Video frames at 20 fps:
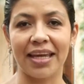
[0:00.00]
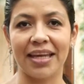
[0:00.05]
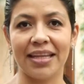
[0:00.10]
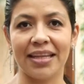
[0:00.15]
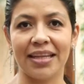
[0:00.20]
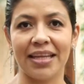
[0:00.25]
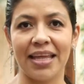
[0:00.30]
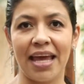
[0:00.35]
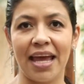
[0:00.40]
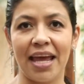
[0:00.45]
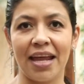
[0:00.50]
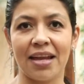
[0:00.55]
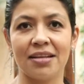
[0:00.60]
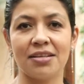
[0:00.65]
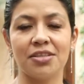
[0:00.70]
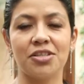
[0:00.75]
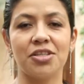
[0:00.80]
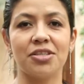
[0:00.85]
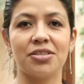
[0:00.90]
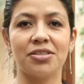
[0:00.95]
and
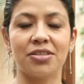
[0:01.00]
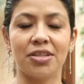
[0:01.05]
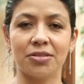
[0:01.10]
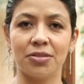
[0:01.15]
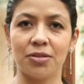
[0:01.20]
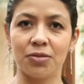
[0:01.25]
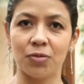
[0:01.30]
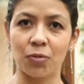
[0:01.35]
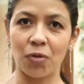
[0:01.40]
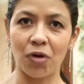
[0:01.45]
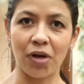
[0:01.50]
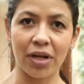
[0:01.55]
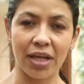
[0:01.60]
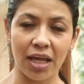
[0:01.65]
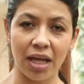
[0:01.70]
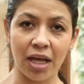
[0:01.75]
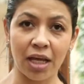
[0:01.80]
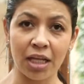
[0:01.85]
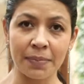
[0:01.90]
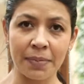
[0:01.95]
then she started
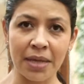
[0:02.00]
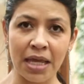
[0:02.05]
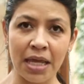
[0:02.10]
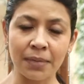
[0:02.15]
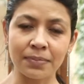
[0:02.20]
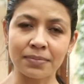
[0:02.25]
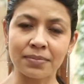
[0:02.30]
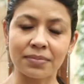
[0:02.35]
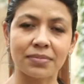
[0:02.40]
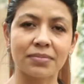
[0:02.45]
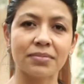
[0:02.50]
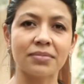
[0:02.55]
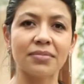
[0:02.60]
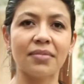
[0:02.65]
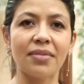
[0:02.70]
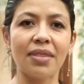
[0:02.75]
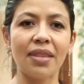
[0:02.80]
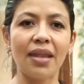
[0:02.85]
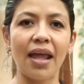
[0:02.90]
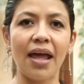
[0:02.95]
working on me,
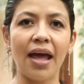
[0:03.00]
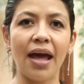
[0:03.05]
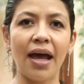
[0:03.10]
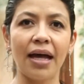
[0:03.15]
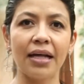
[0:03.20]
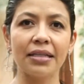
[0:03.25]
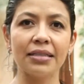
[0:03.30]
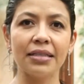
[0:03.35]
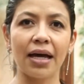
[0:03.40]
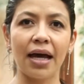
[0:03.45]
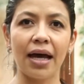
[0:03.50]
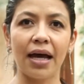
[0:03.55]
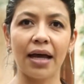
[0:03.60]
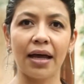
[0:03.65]
and